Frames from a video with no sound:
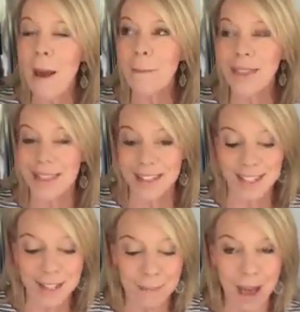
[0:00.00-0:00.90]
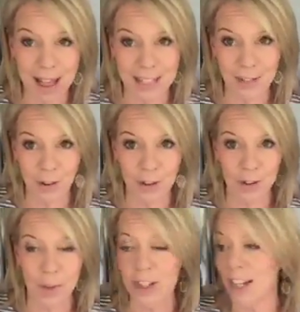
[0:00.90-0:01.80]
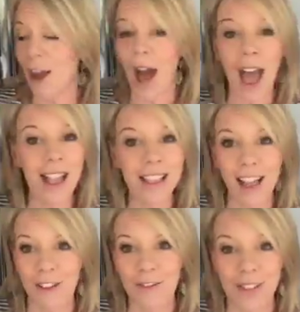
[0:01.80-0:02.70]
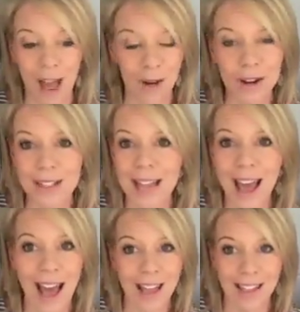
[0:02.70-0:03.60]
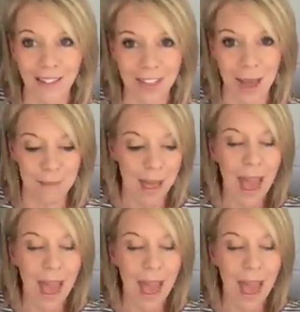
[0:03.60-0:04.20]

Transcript: but this is a massive grocery budget. Now, I love flowers. I love them.